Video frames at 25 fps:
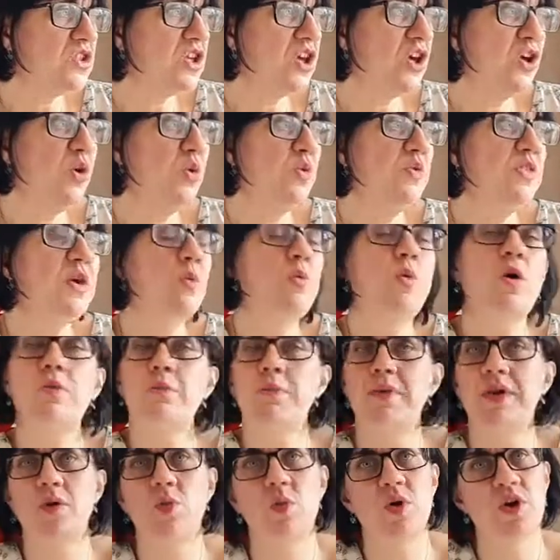so there
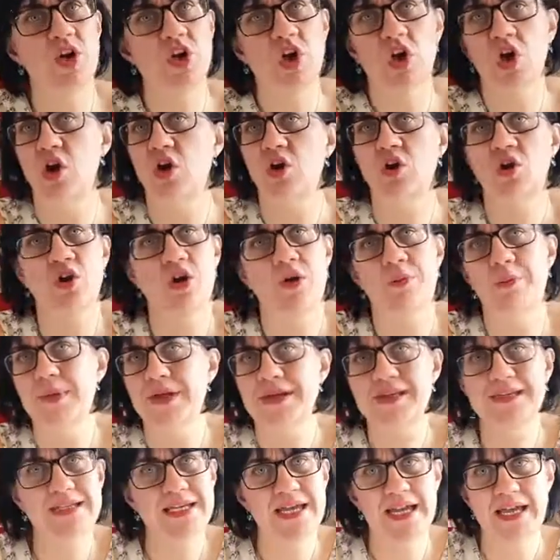won't be a one o'clock
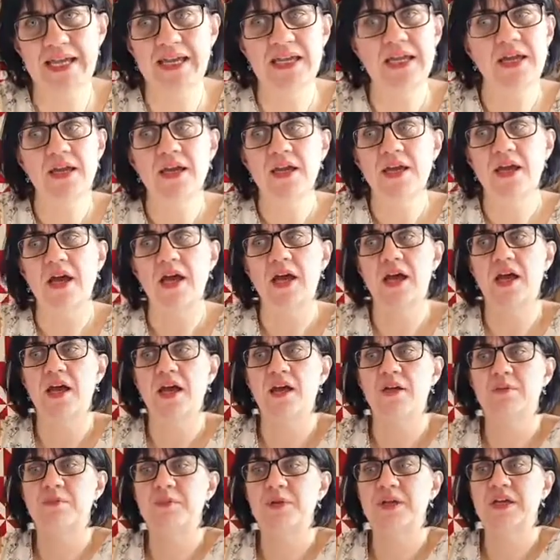on Monday
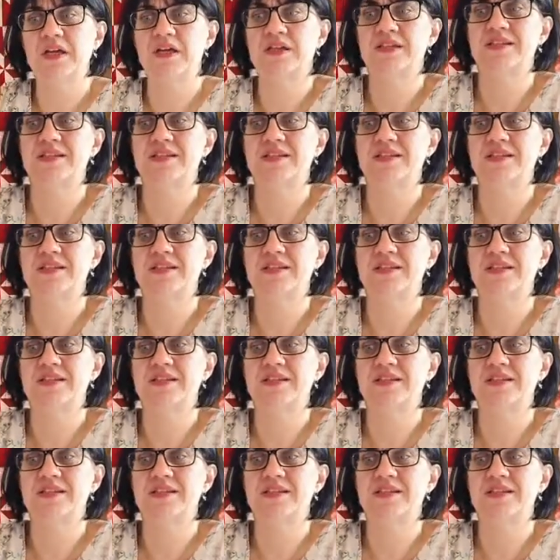um,